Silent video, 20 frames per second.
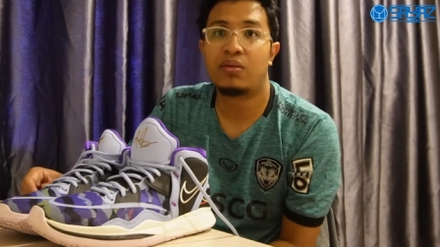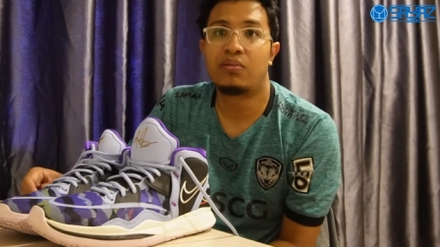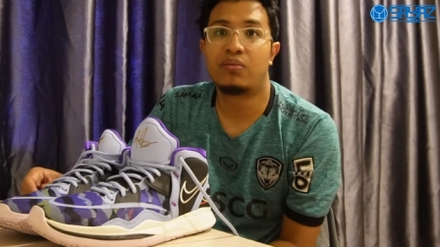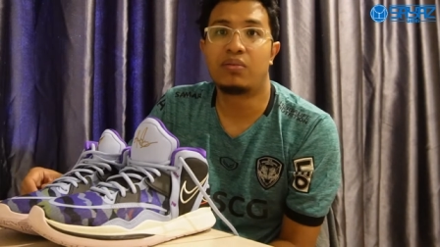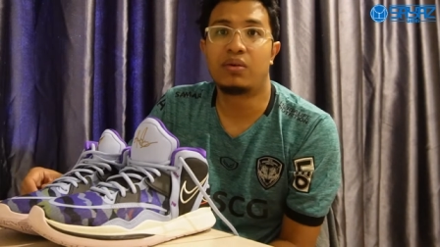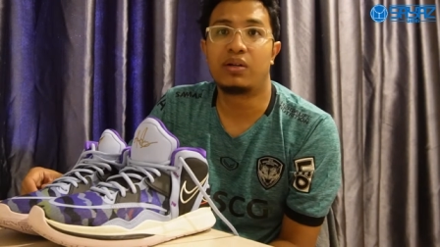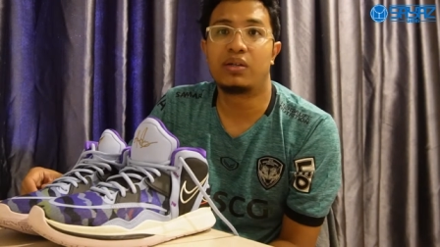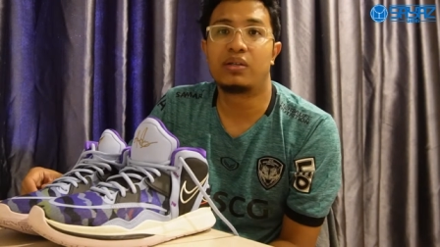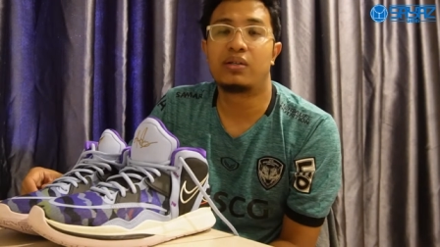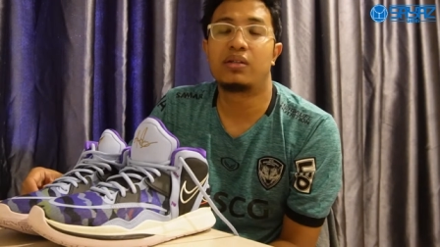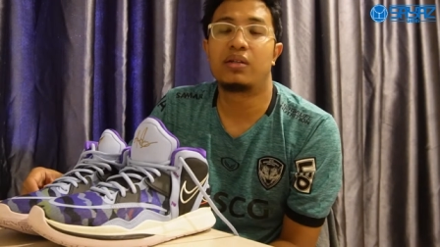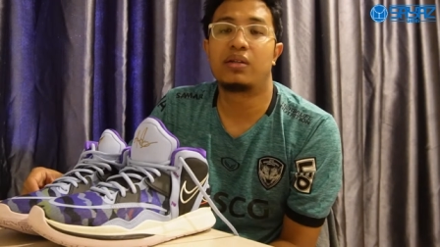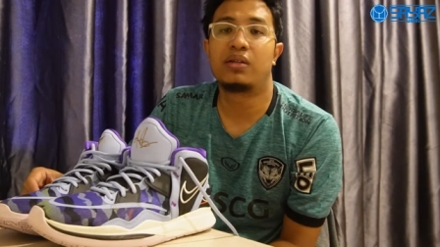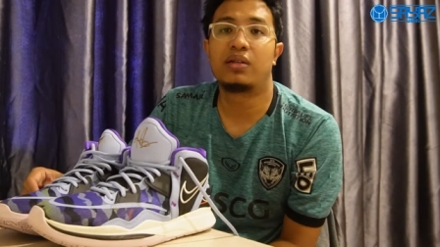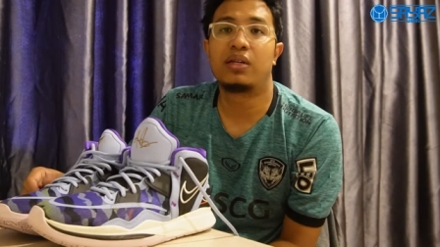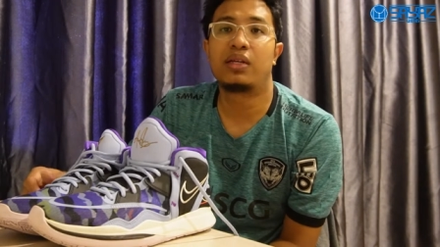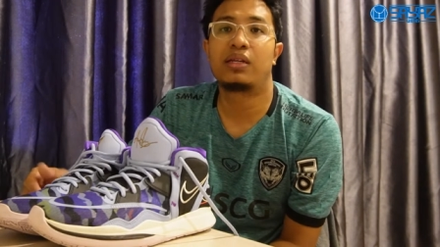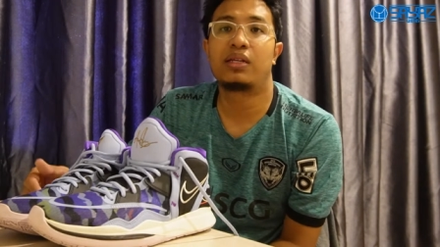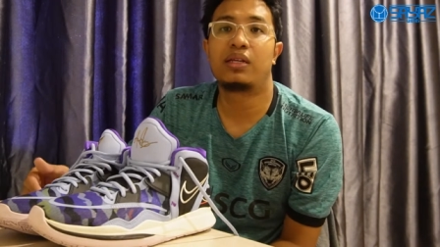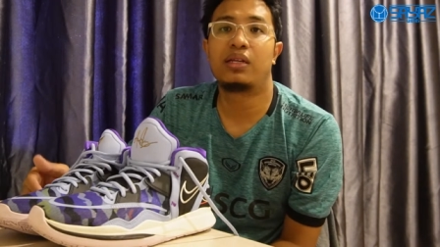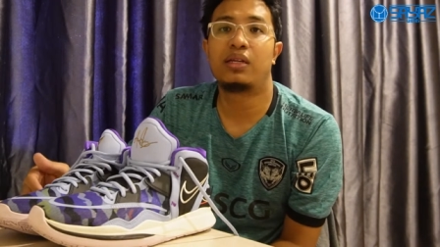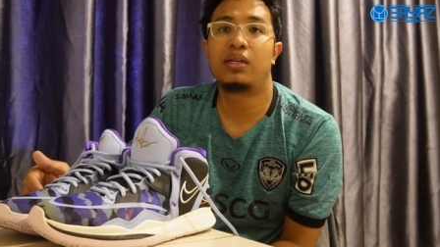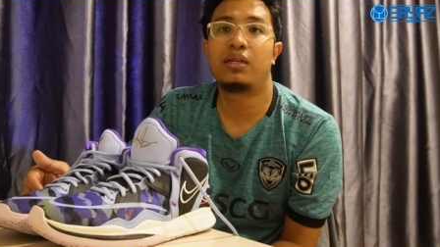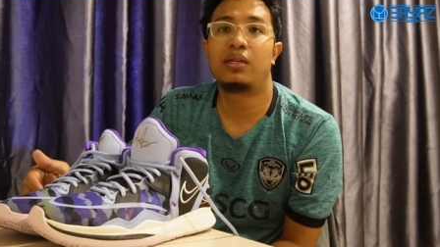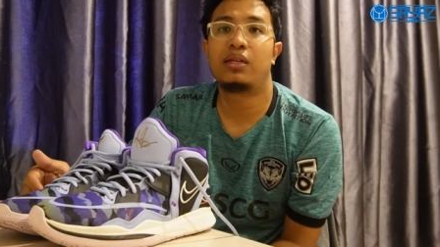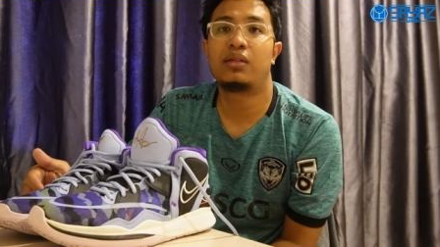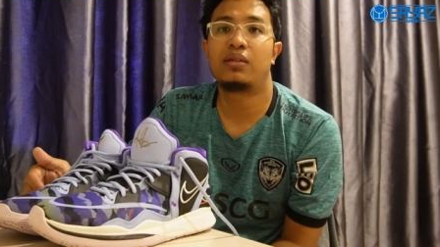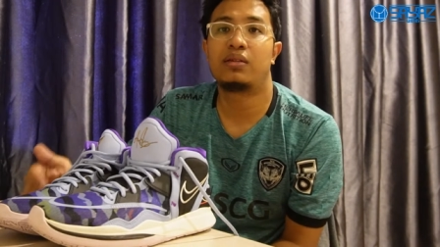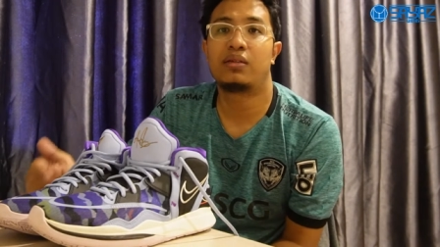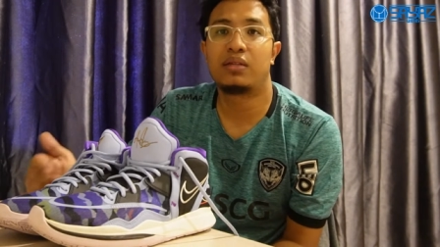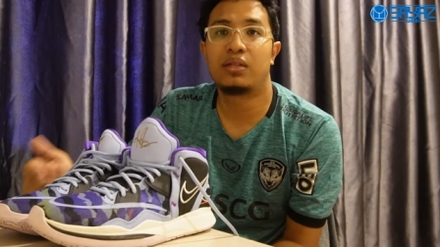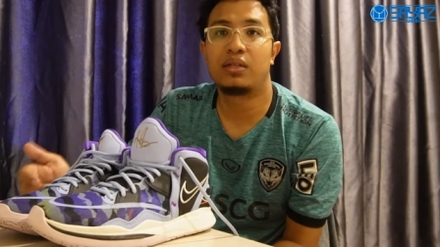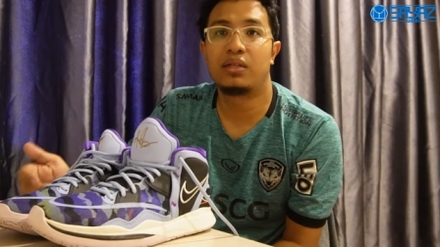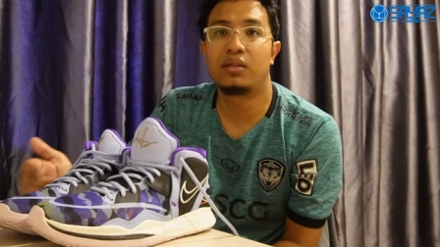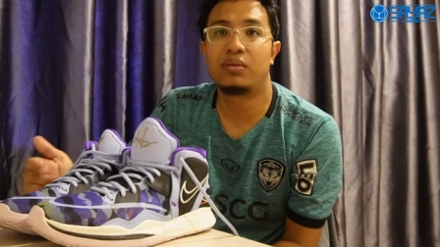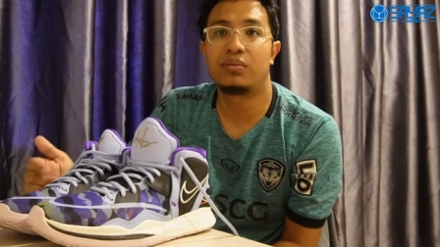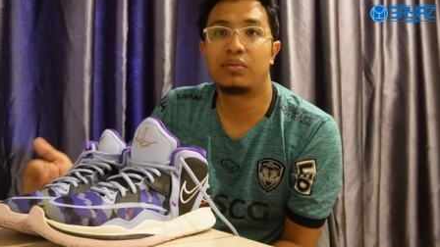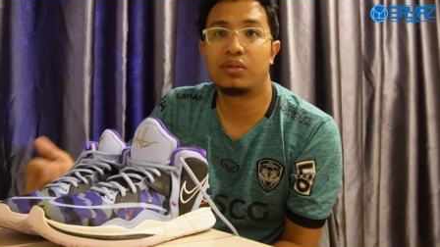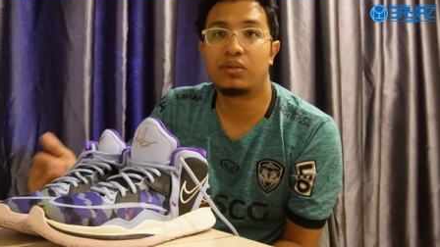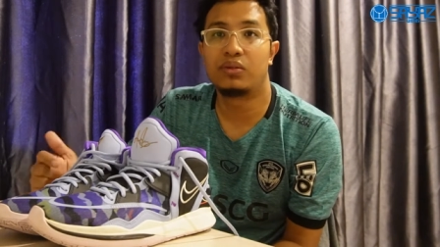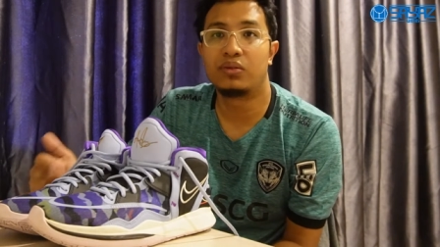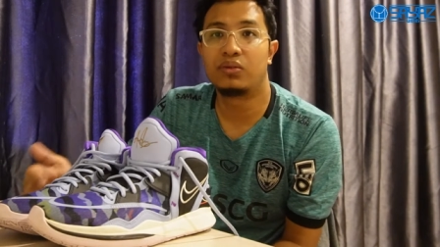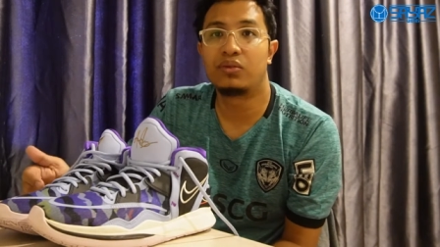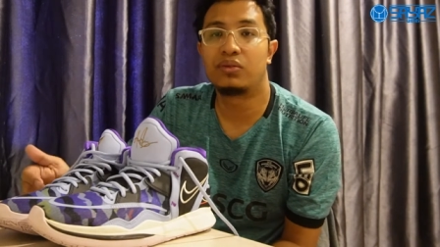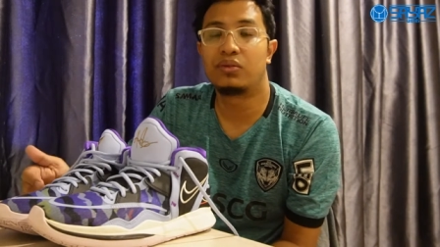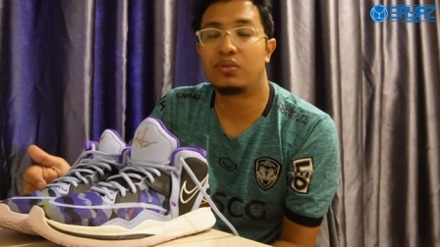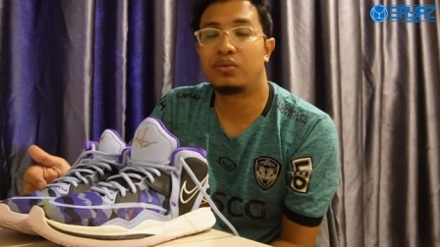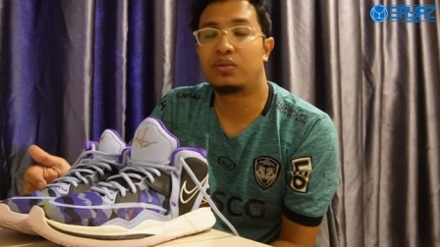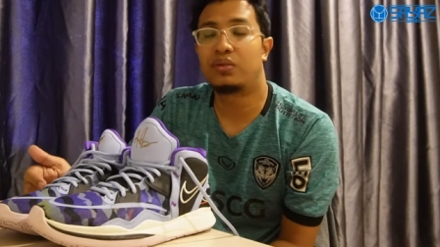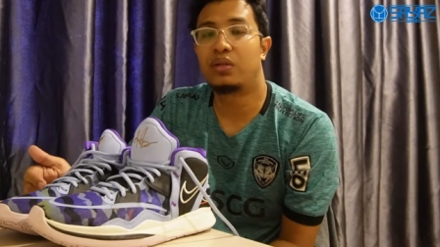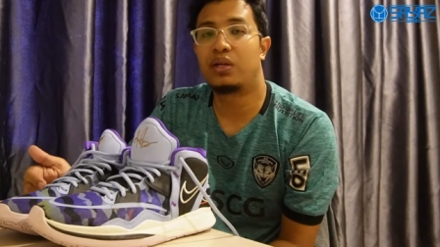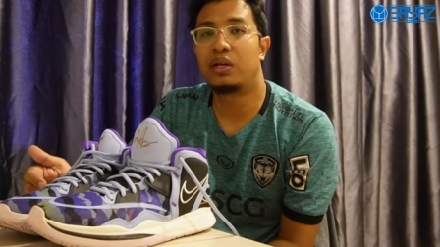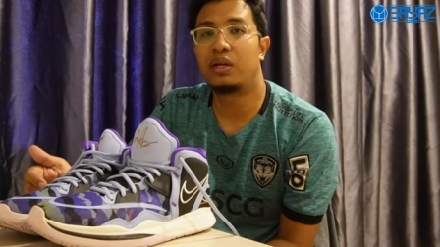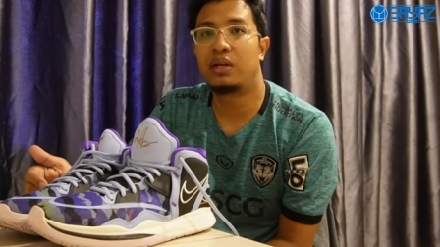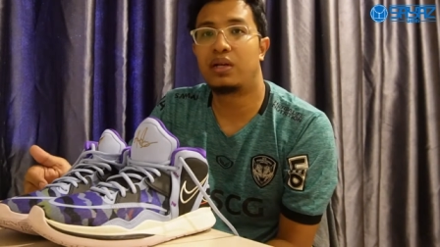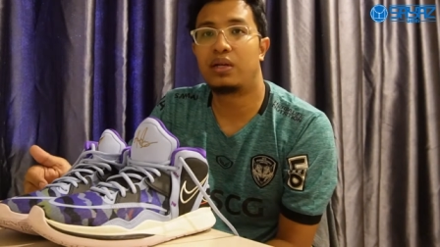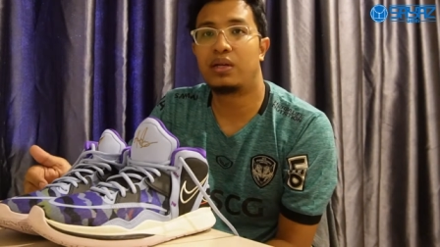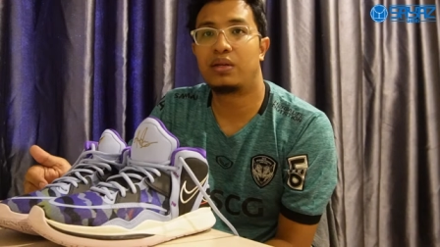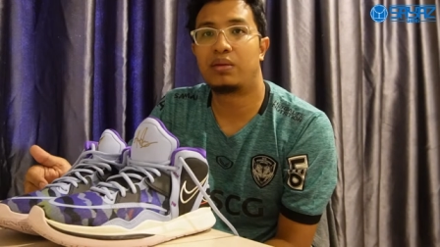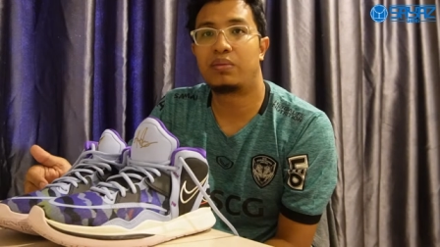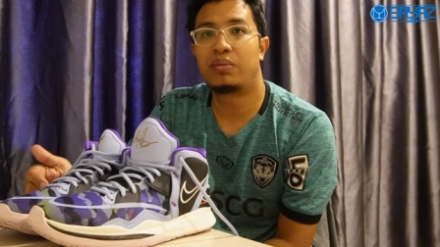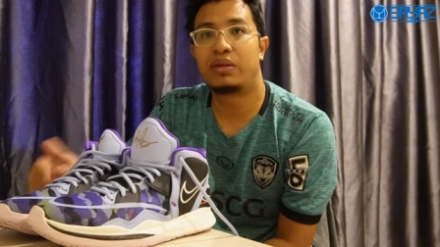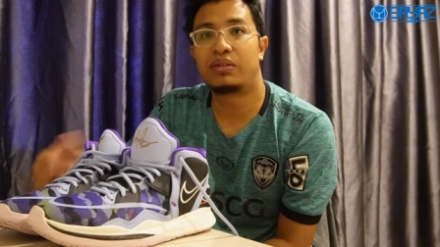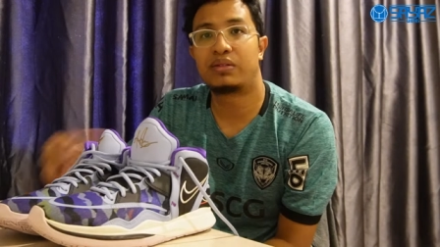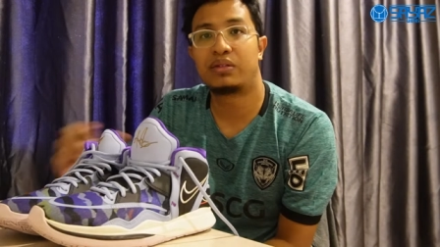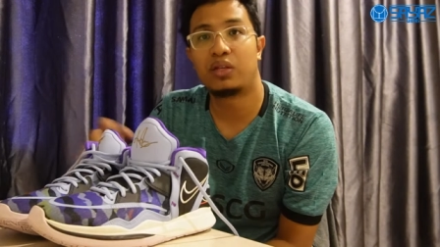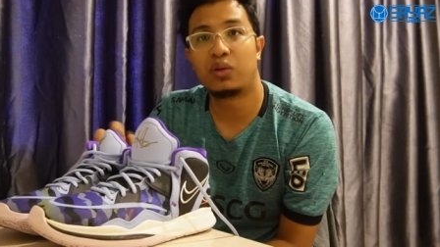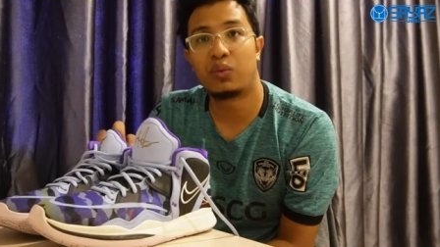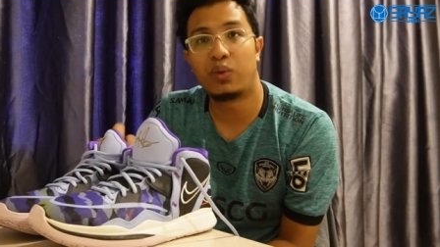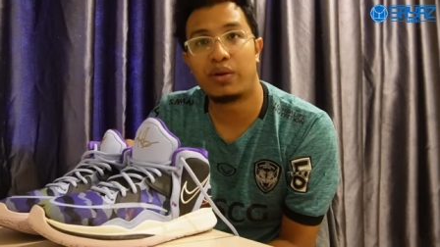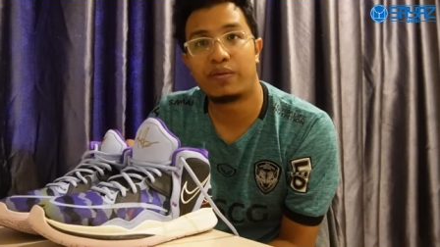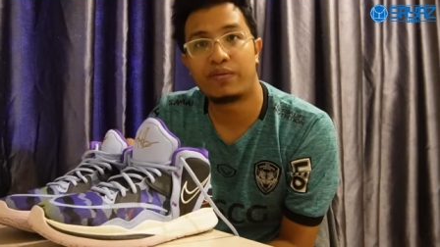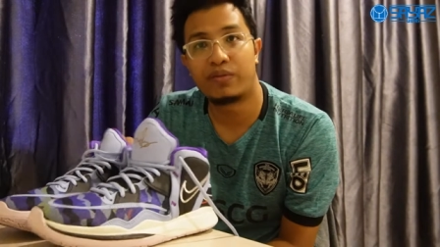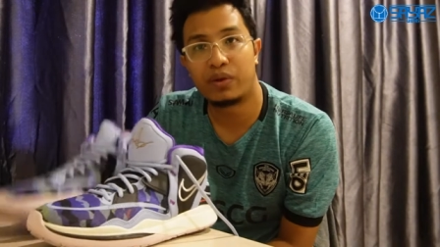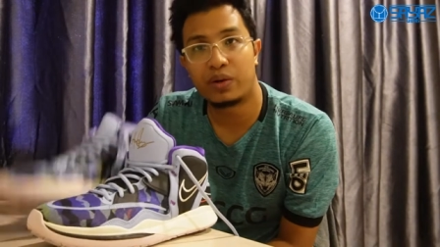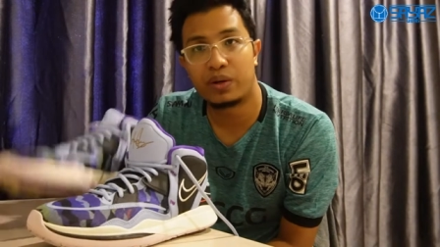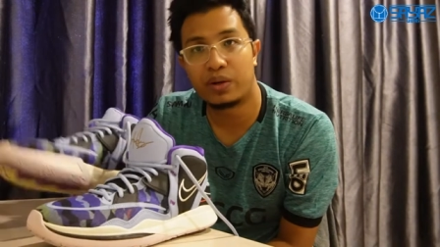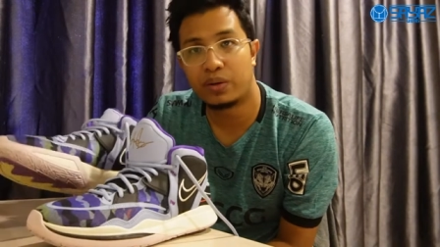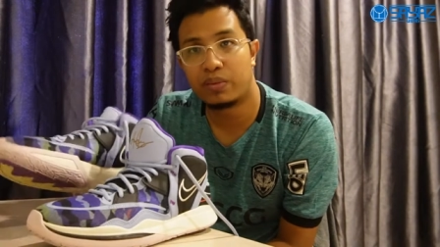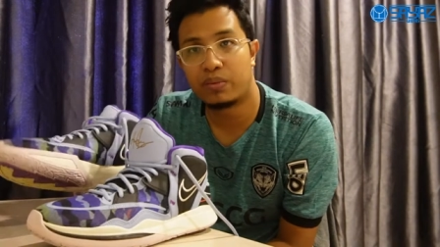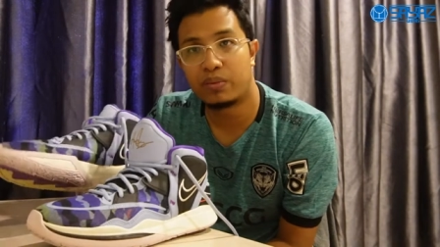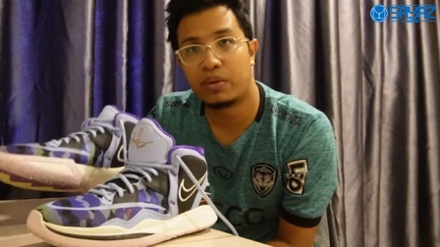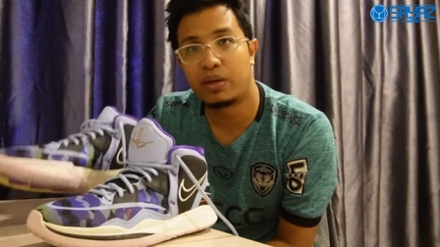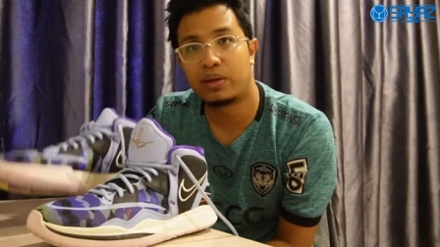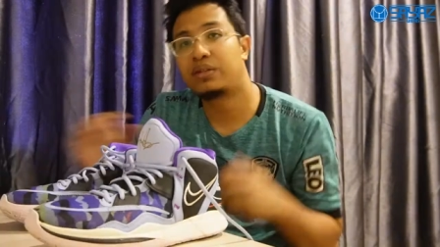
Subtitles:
but Nike still produce the best silhouette for him.